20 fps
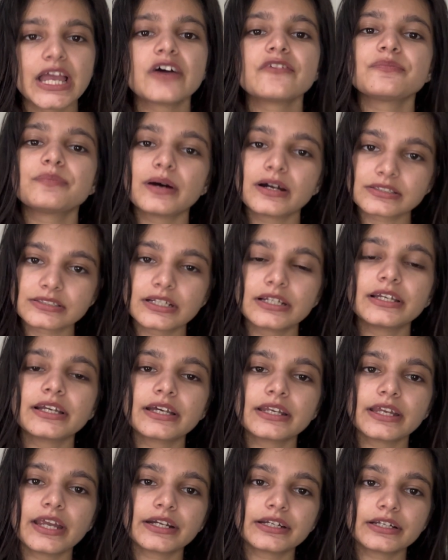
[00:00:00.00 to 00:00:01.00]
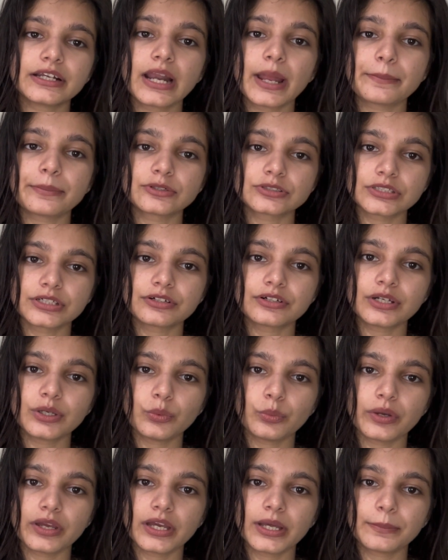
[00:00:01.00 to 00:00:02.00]
have personally created a
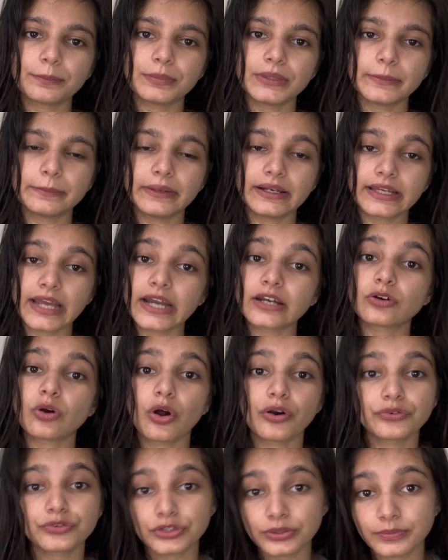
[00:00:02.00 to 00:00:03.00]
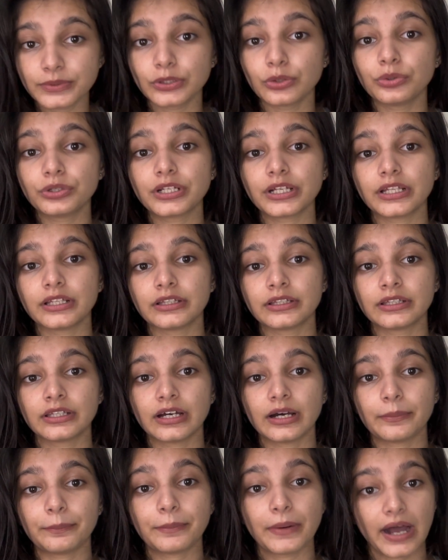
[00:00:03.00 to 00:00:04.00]
repository where people can contribute
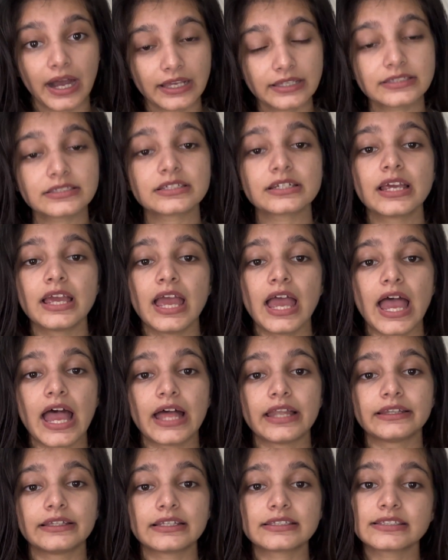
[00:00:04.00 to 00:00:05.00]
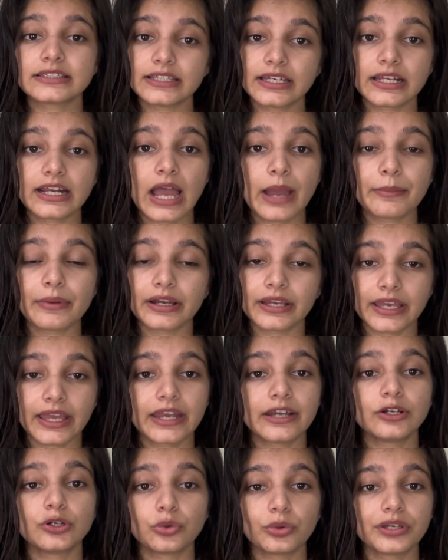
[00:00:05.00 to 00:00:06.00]
in the past, and this year I'm
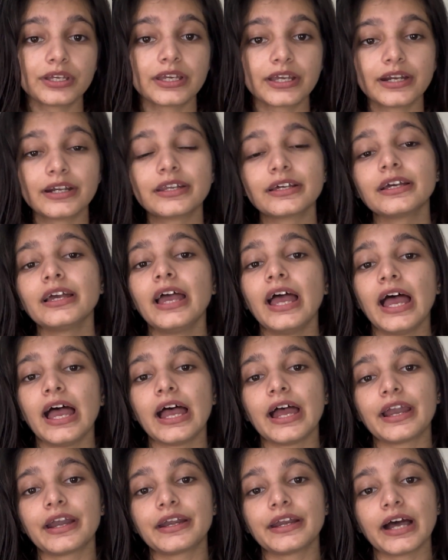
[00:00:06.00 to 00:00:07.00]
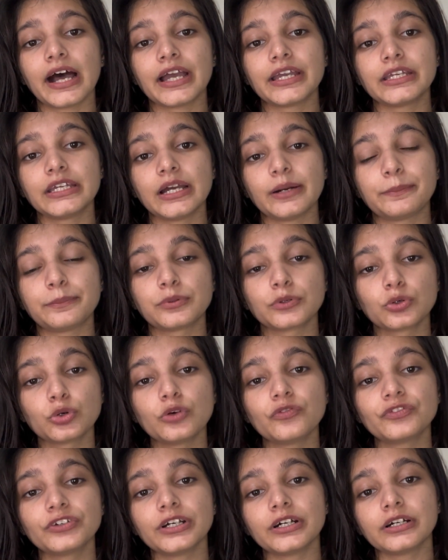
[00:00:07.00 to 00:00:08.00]
again doing it. And I
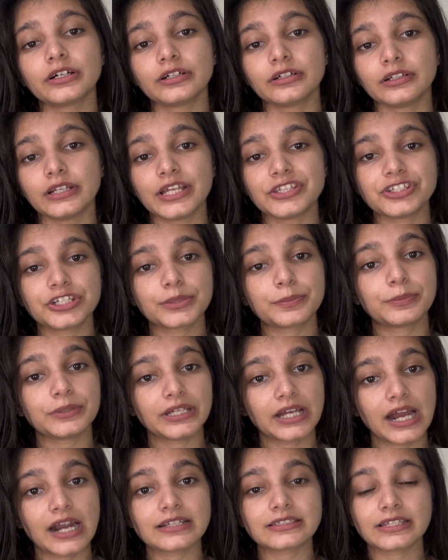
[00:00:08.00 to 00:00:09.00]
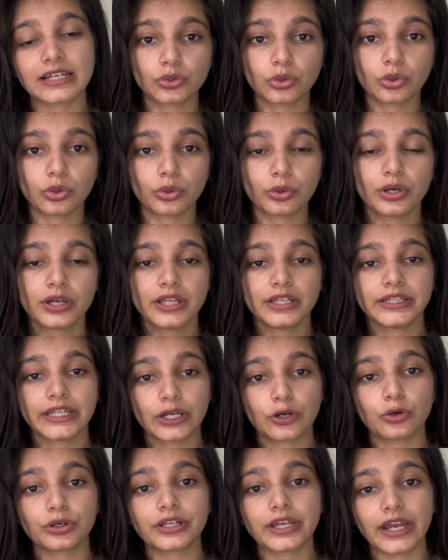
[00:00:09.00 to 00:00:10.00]
approved legit PRs so
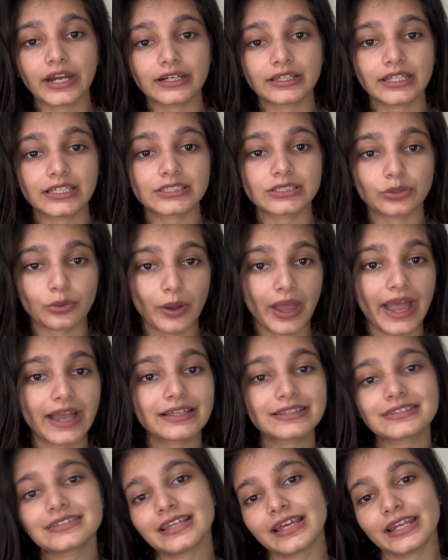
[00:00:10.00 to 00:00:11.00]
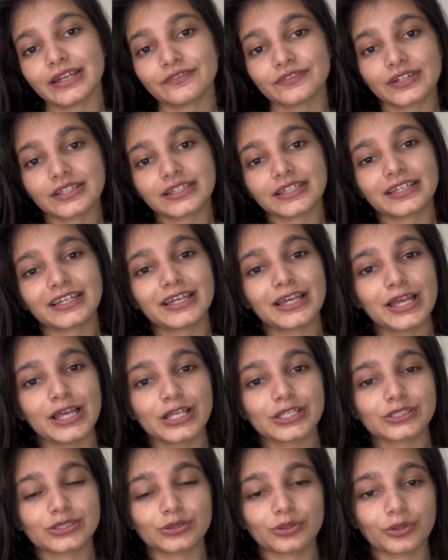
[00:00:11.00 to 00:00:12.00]
they could get the swags and everything.
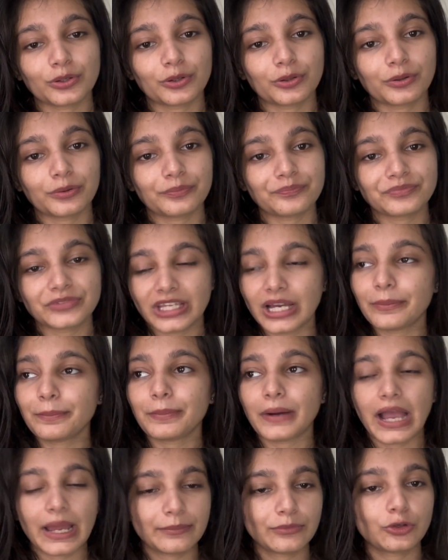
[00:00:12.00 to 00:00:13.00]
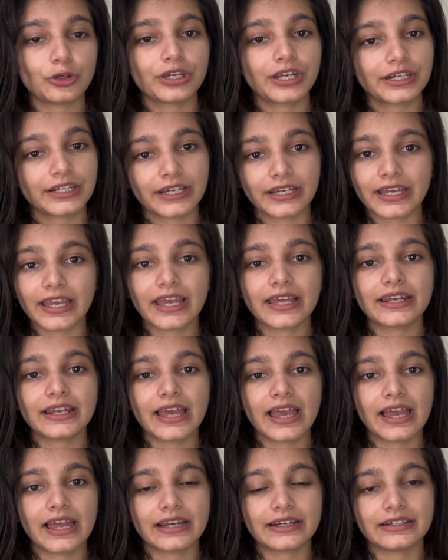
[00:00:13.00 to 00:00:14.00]
So yep, I'm doing it
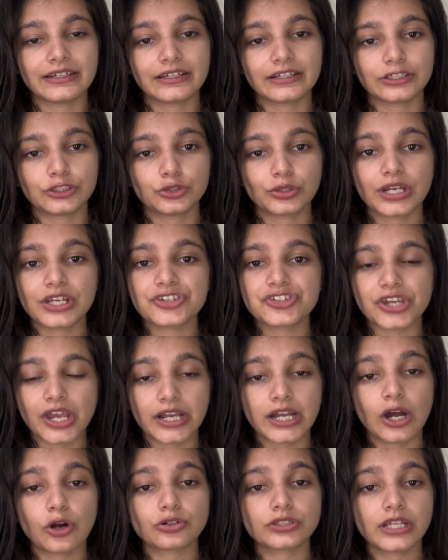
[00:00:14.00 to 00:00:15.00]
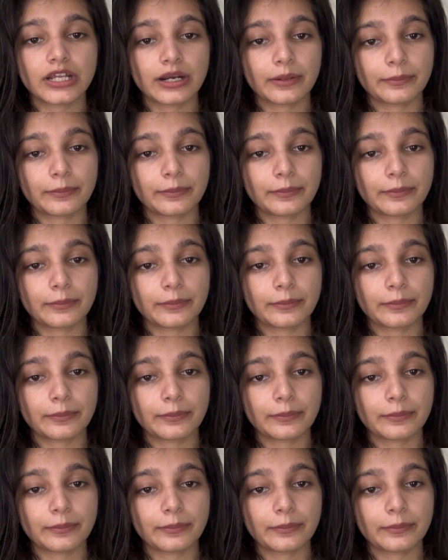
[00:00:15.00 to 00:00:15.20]
again, and you can check out the